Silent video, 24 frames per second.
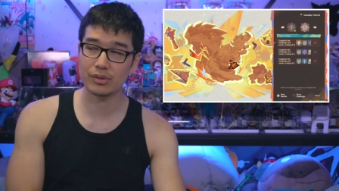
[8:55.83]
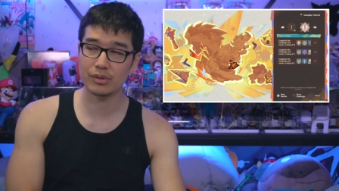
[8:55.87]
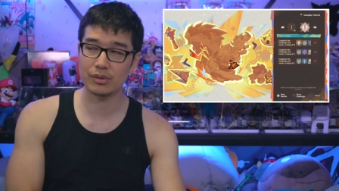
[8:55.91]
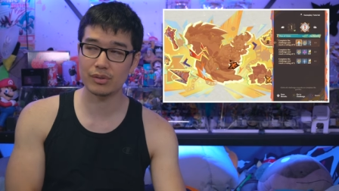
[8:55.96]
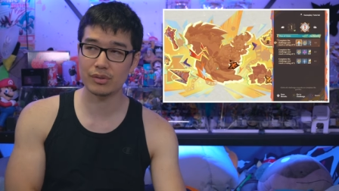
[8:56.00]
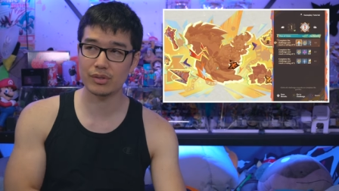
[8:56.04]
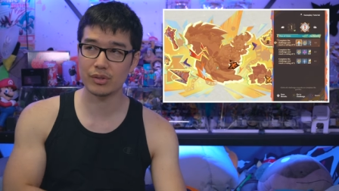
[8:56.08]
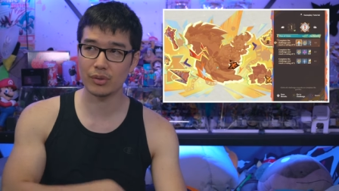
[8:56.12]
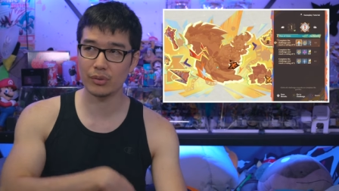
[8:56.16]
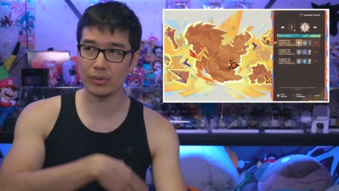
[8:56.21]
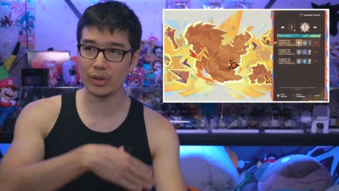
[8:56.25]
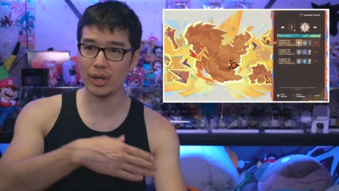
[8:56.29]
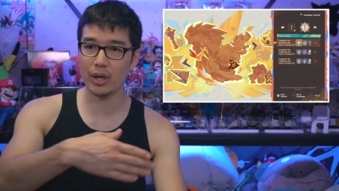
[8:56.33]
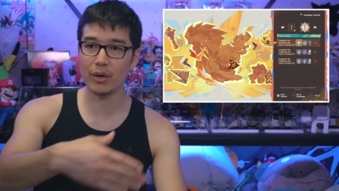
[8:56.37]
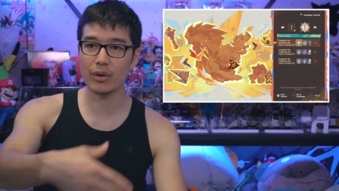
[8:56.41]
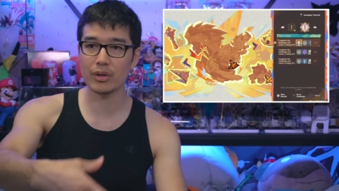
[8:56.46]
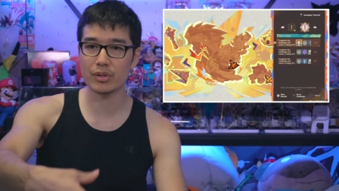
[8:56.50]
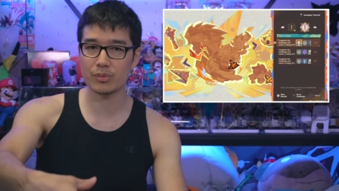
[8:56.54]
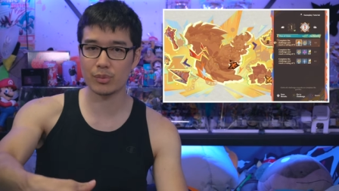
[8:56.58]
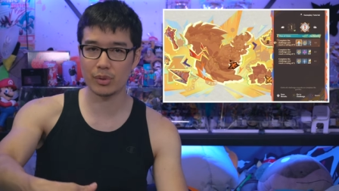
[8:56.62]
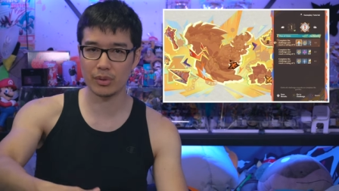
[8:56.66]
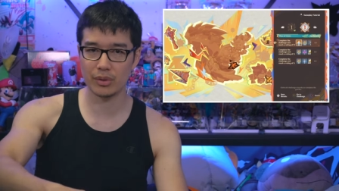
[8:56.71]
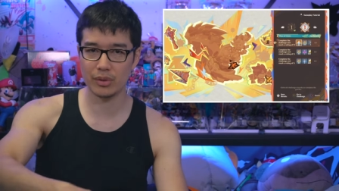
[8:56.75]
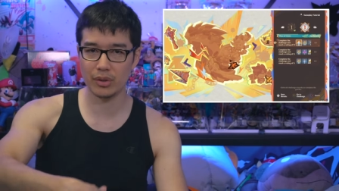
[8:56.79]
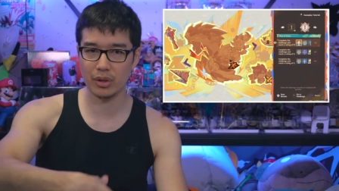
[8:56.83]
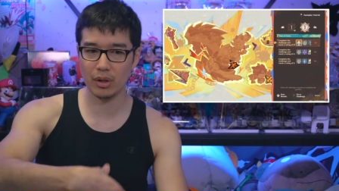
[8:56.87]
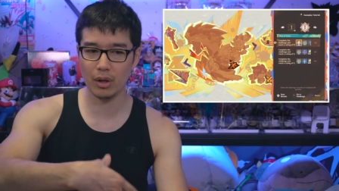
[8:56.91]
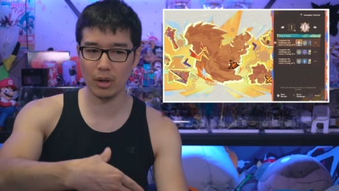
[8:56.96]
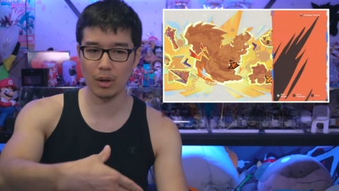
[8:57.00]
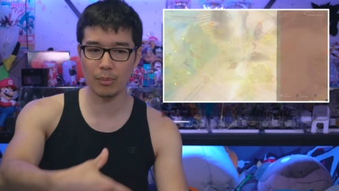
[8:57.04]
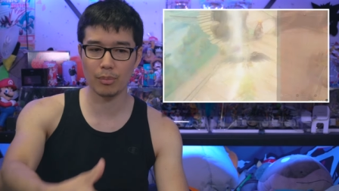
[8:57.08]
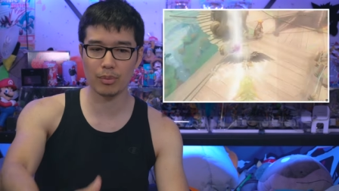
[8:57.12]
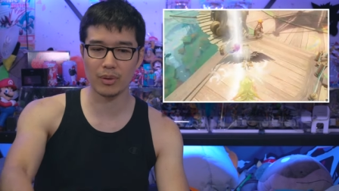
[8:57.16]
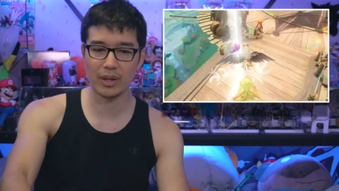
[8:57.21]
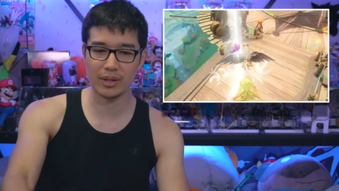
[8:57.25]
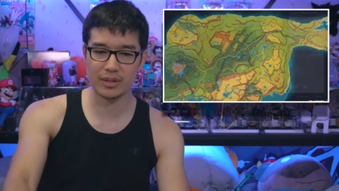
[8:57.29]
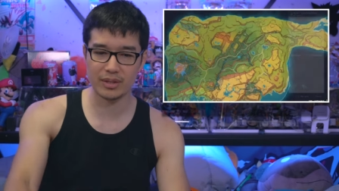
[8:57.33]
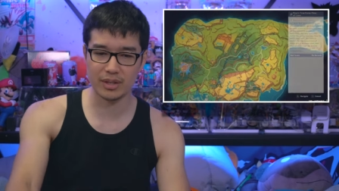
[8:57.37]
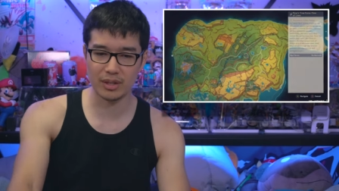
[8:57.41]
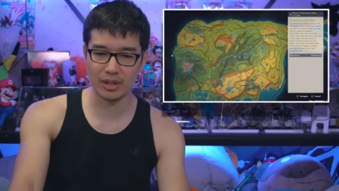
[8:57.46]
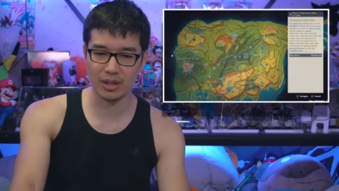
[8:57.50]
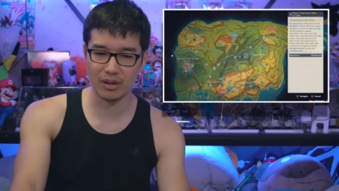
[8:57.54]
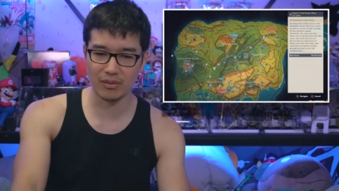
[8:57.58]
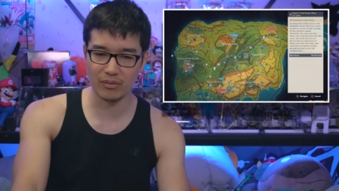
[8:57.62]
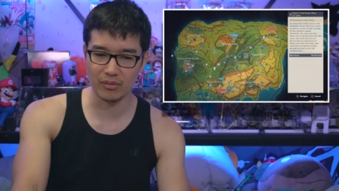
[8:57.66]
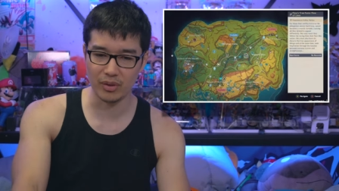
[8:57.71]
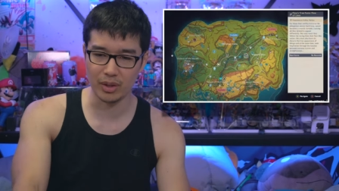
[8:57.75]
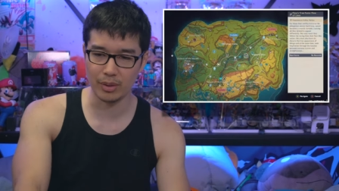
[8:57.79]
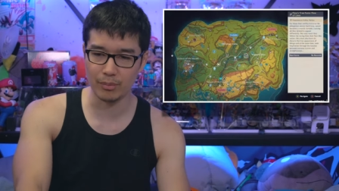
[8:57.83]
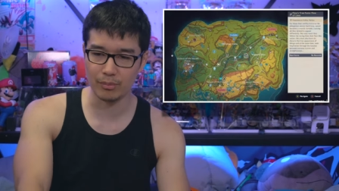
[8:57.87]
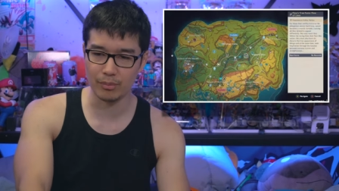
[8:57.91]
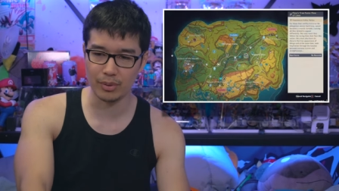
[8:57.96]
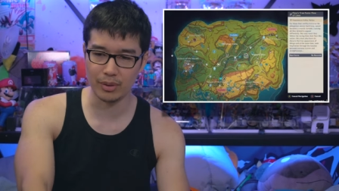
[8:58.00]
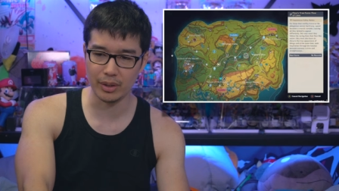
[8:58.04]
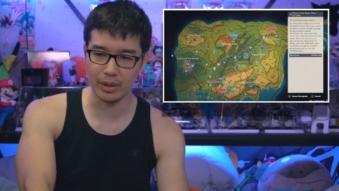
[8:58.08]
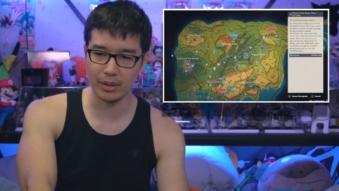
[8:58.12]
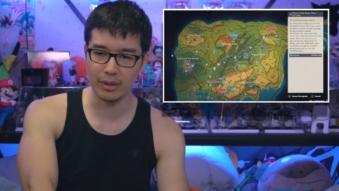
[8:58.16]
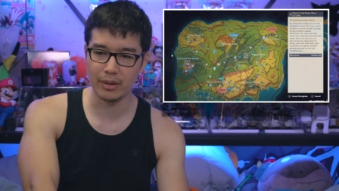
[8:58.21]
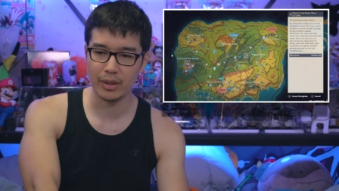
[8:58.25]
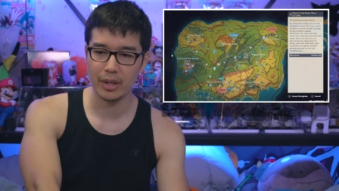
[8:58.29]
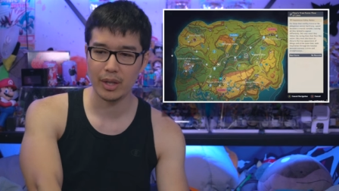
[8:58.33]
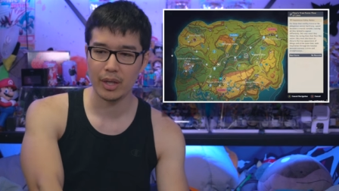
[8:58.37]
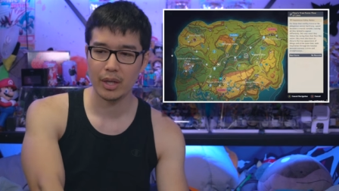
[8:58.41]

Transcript: certain areas where there are plenty of them, but